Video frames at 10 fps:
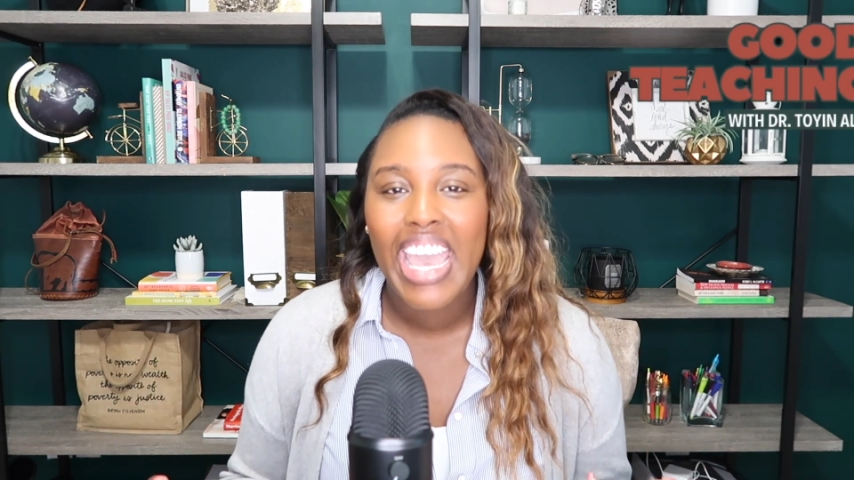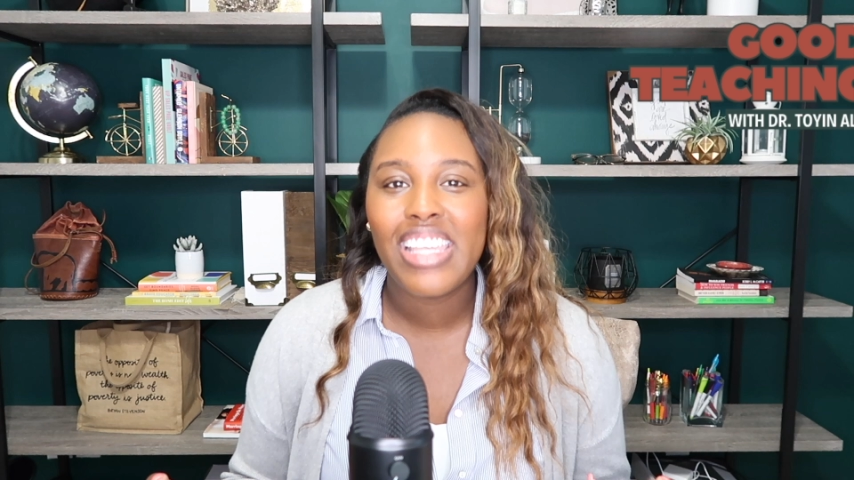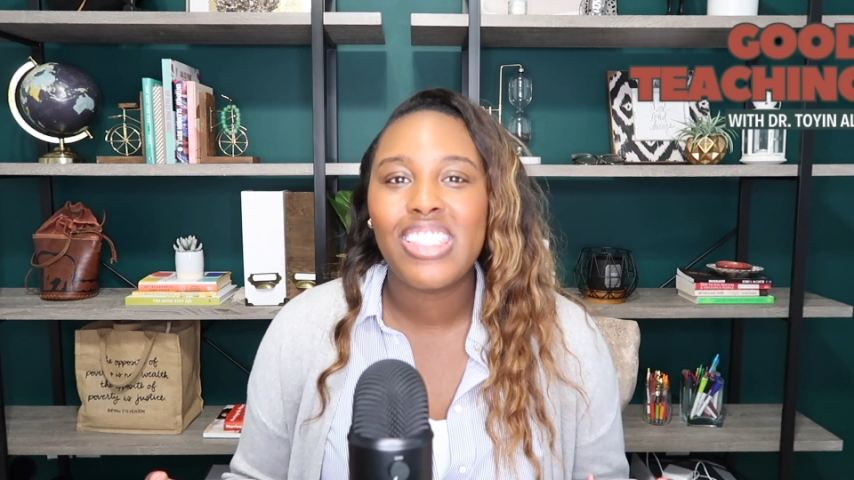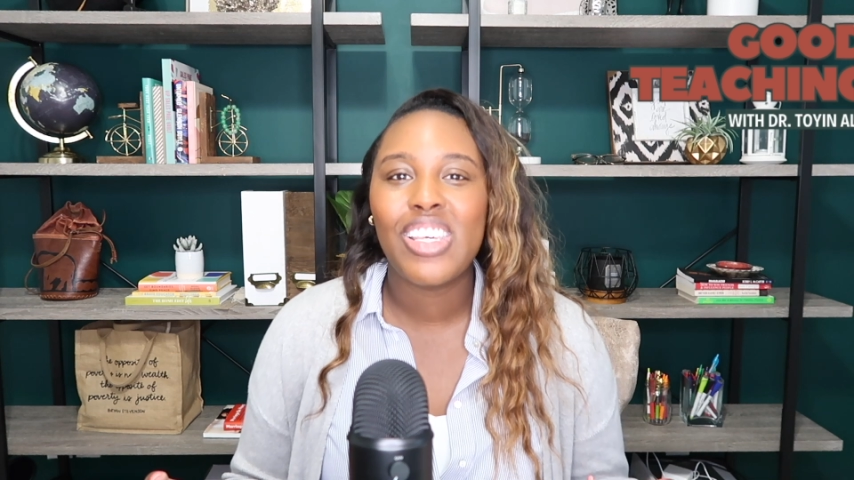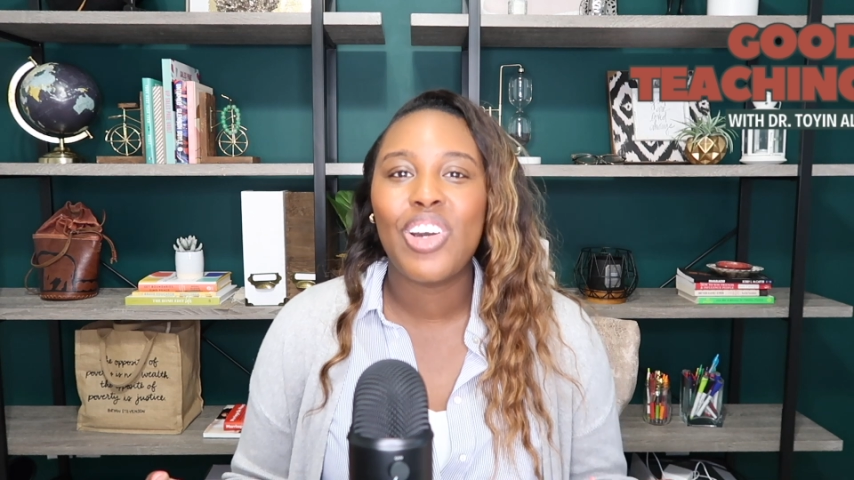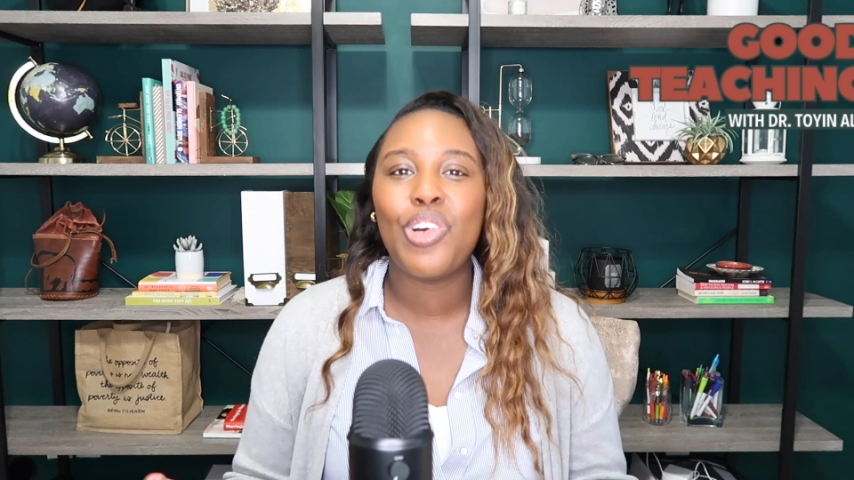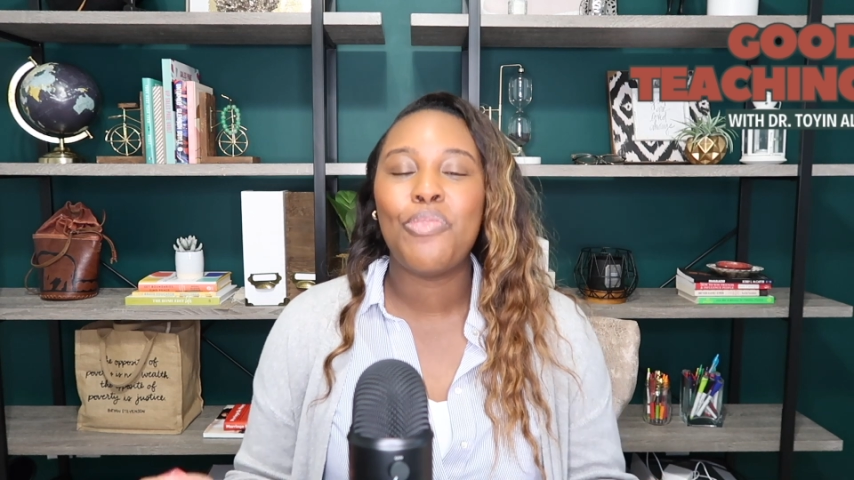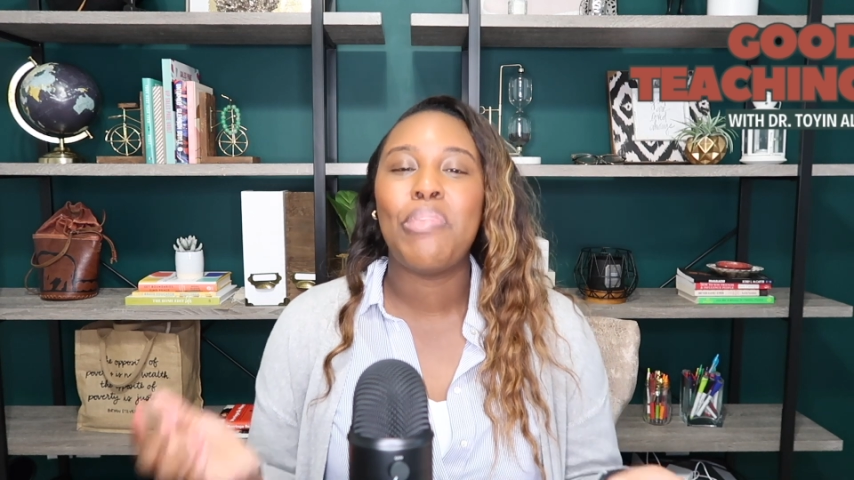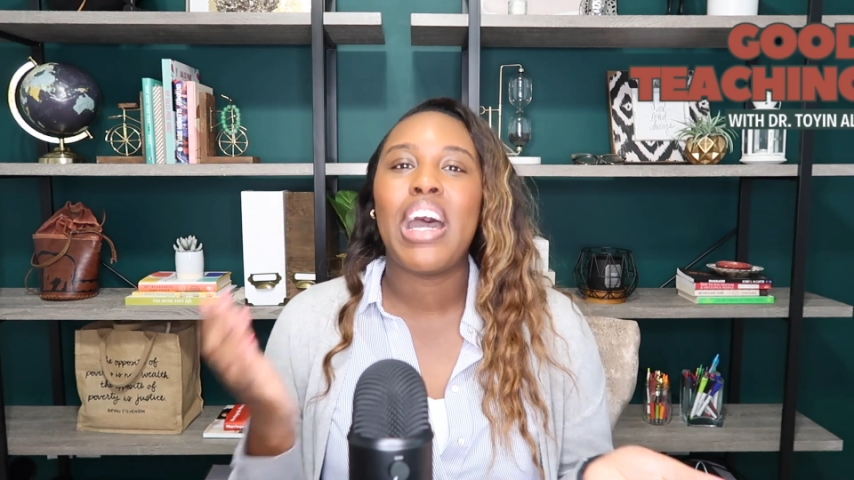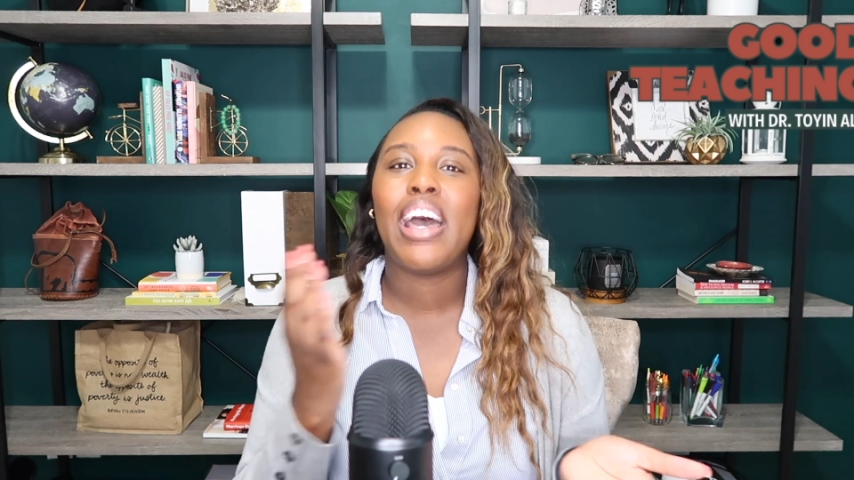And so,
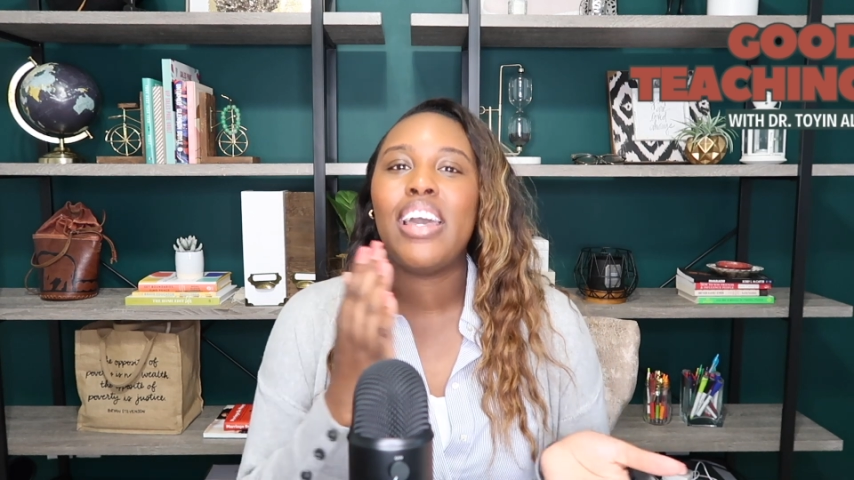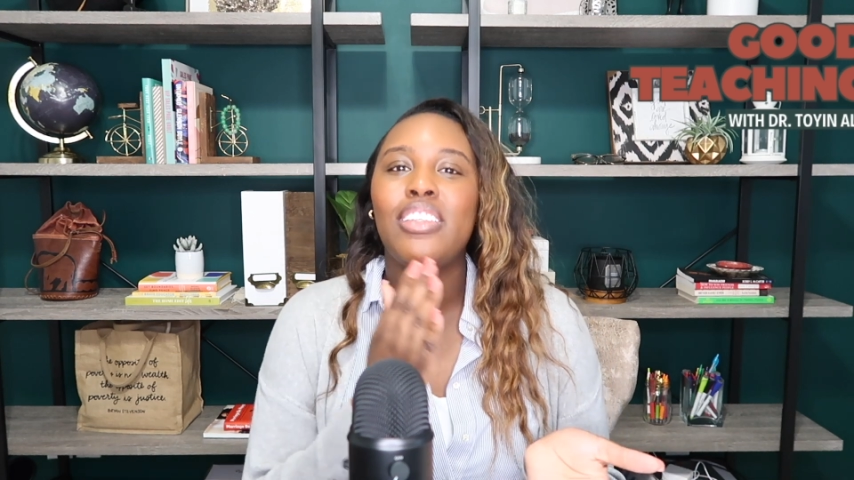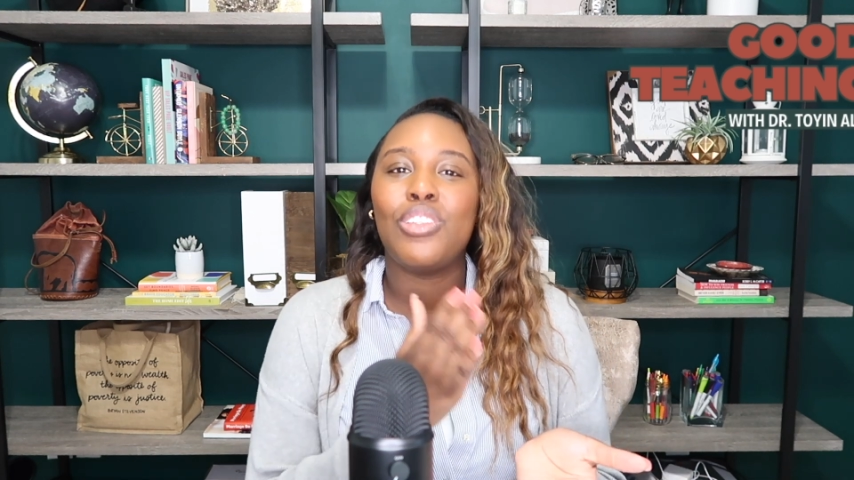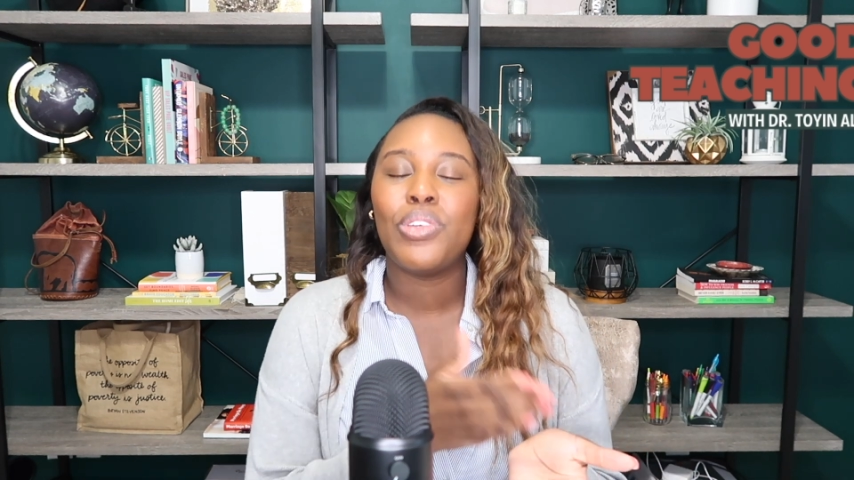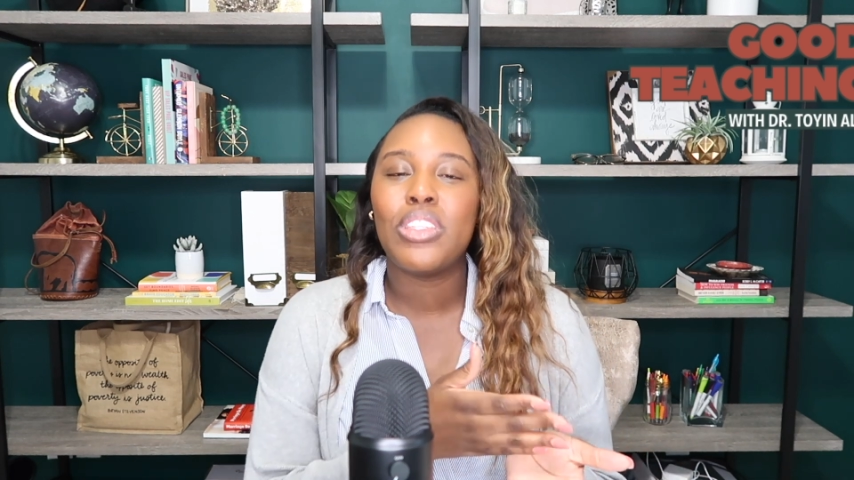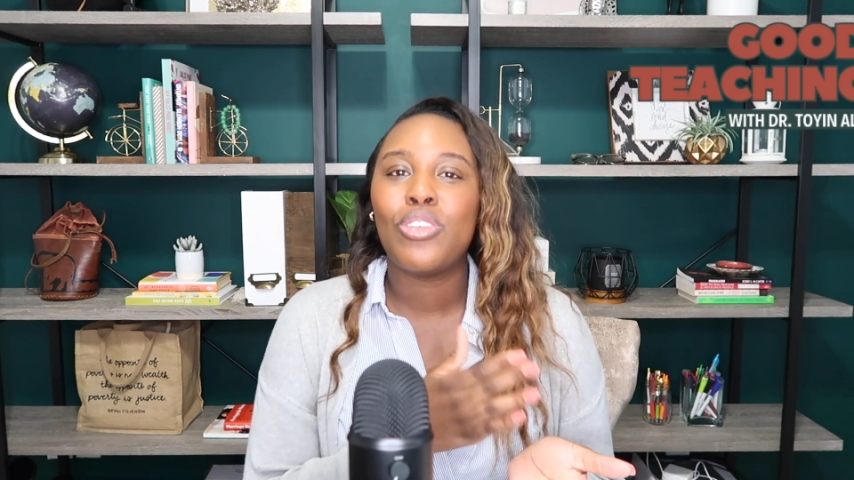by doing